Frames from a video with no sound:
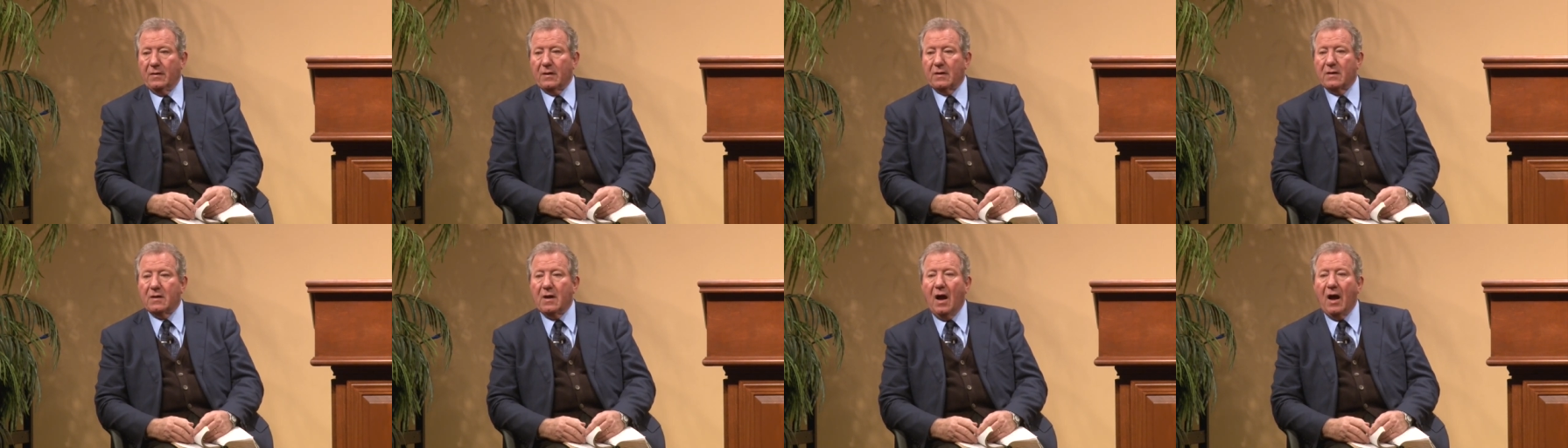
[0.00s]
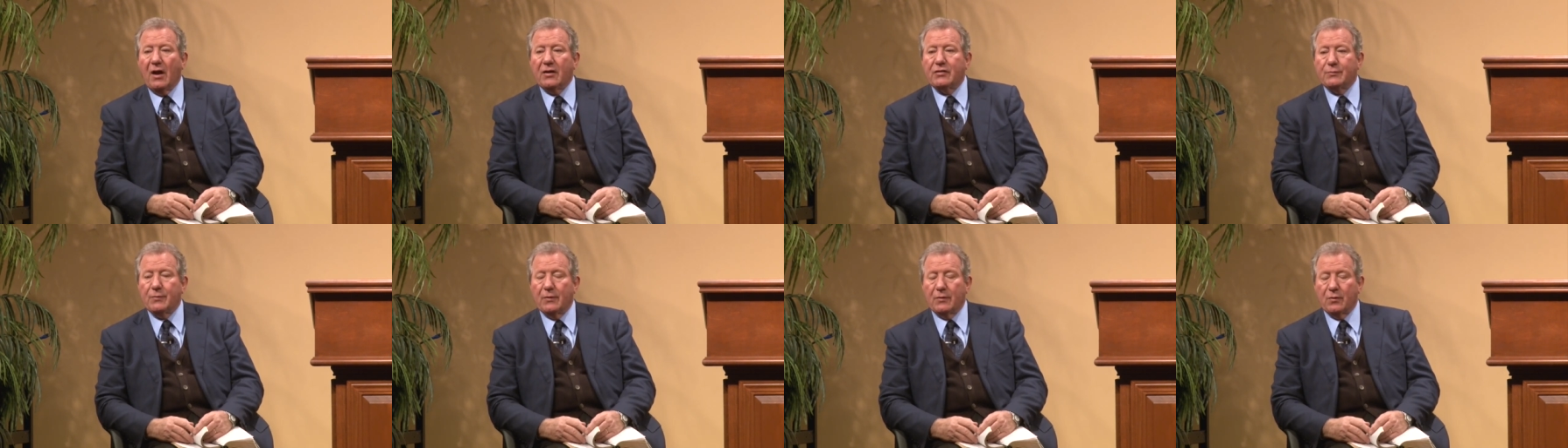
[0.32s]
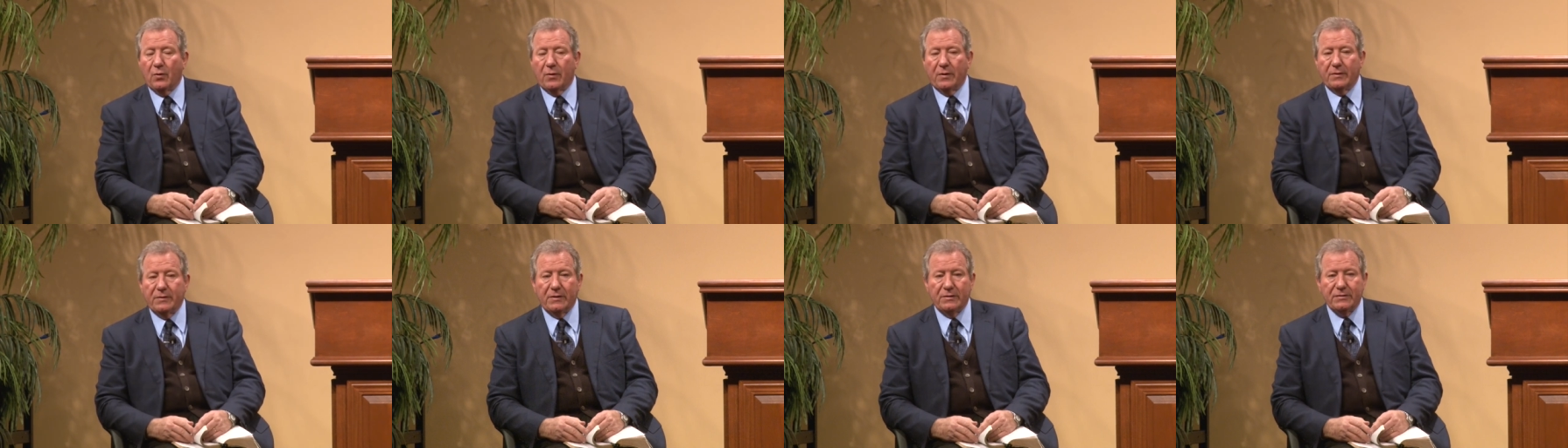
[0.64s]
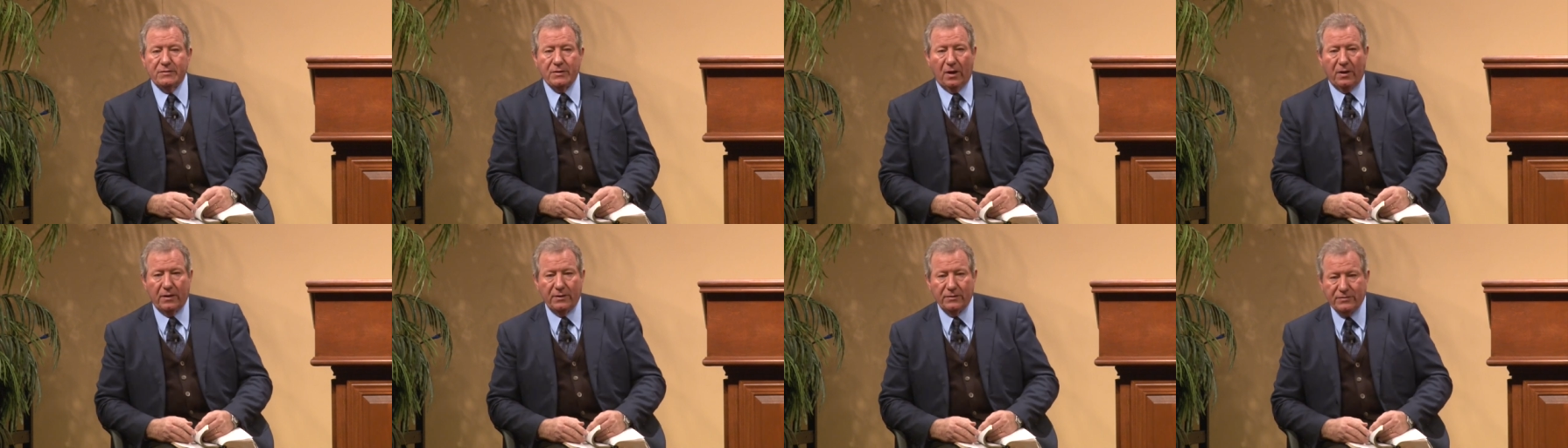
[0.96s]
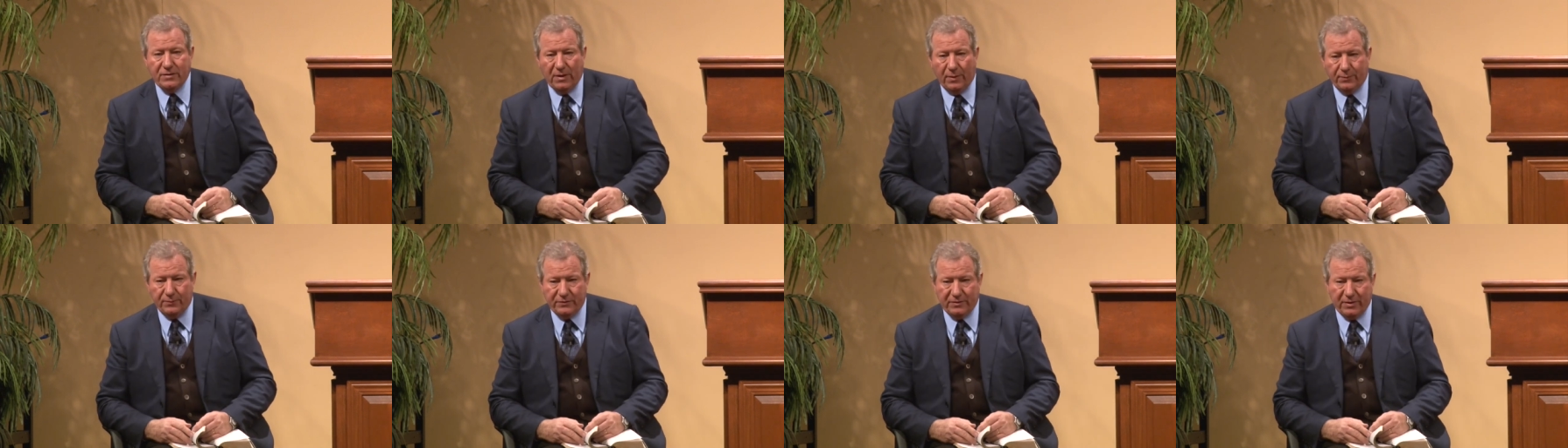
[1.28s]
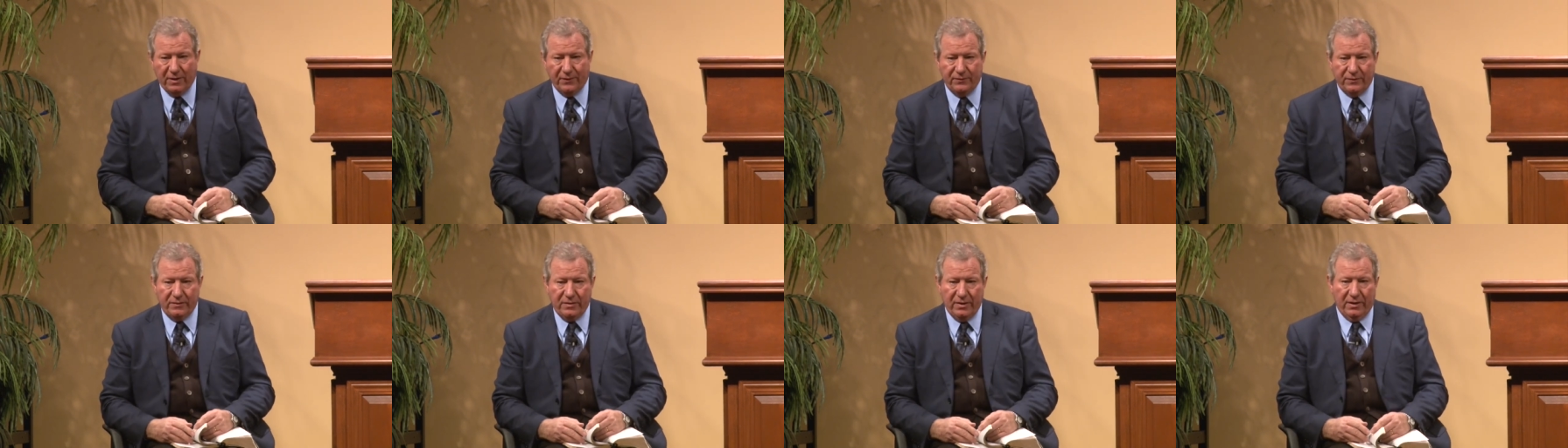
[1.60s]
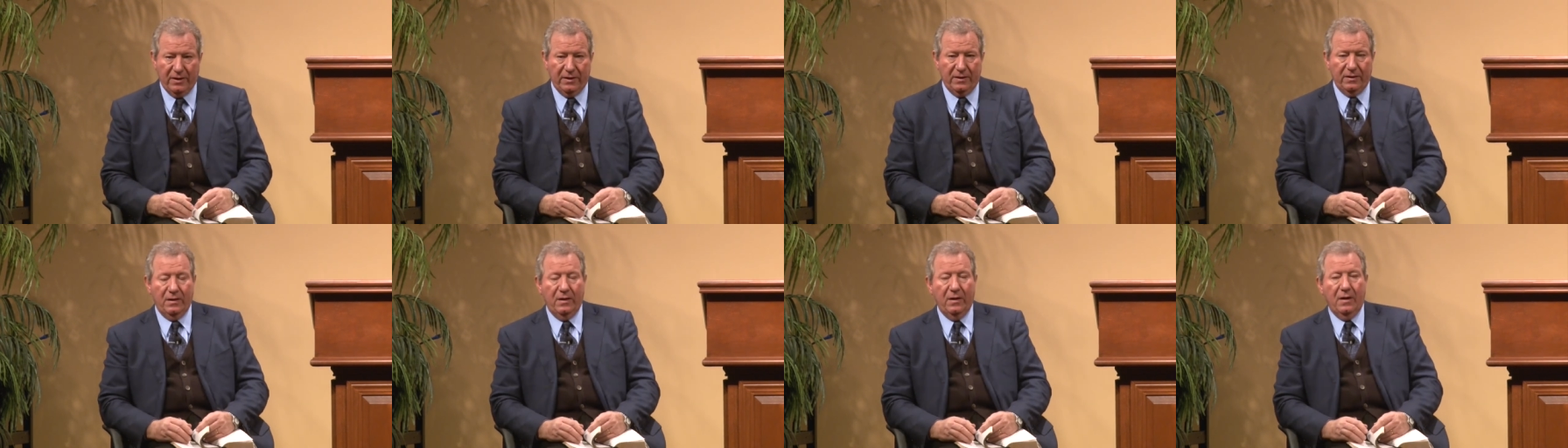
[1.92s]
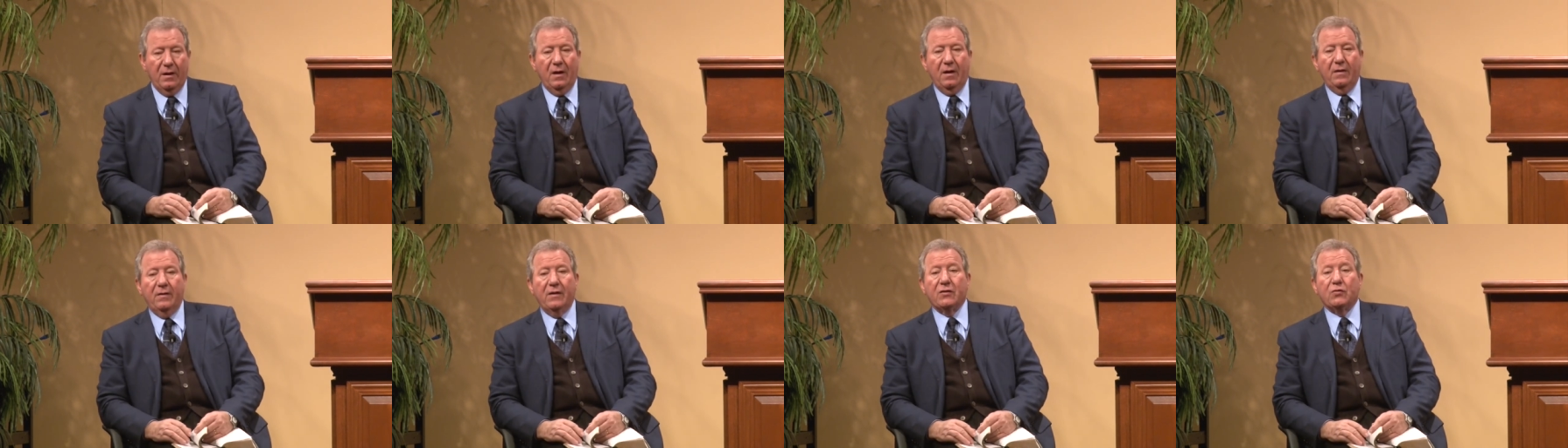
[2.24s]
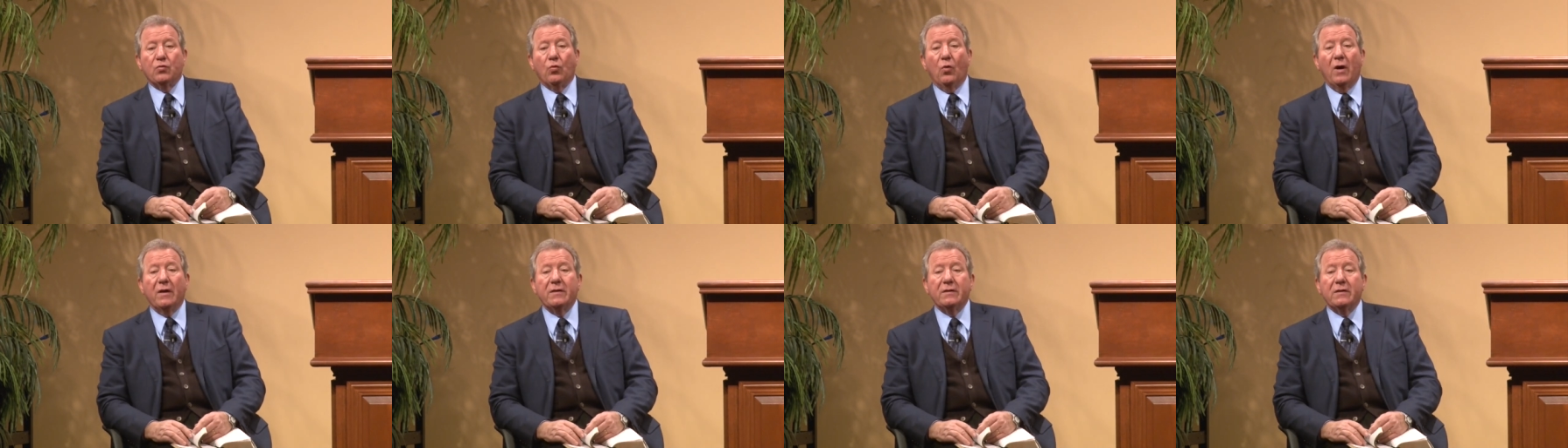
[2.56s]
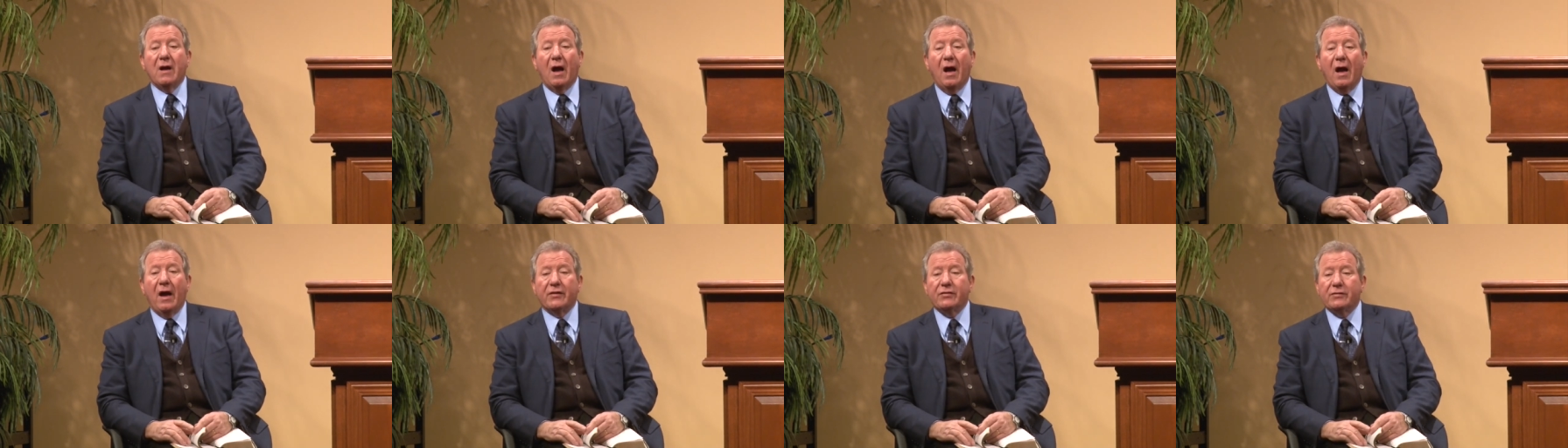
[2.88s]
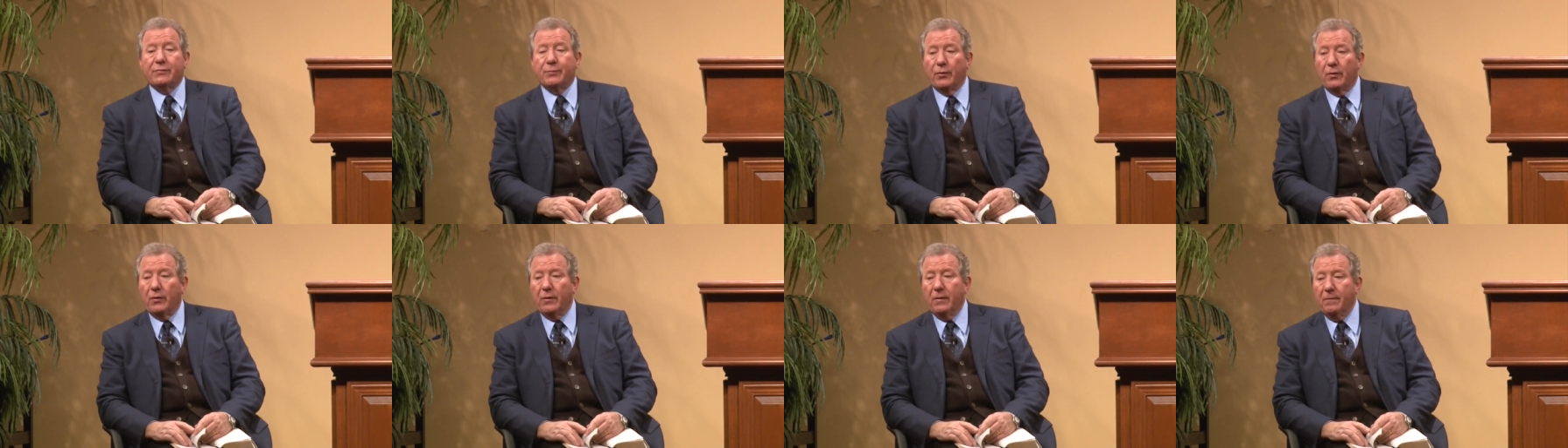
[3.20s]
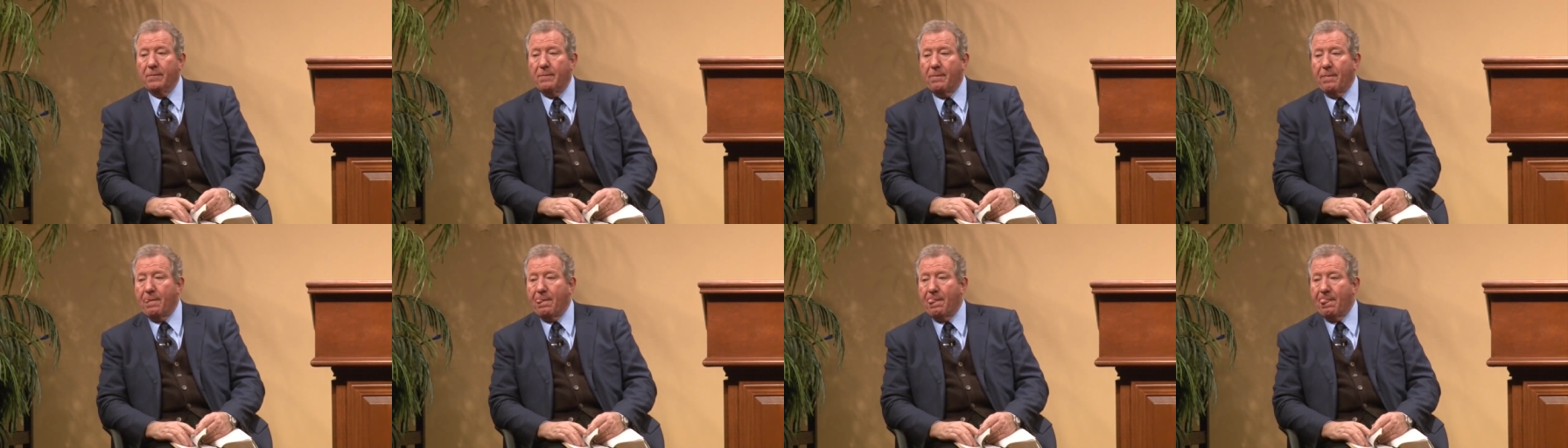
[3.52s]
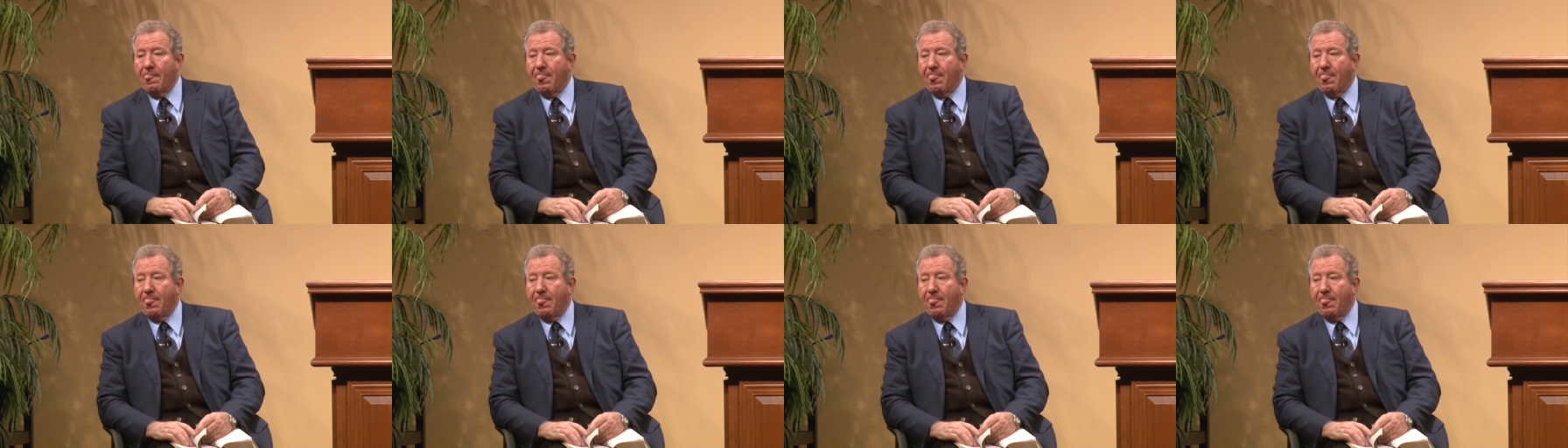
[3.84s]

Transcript: The gospel according to John chapter 17. There's one gospel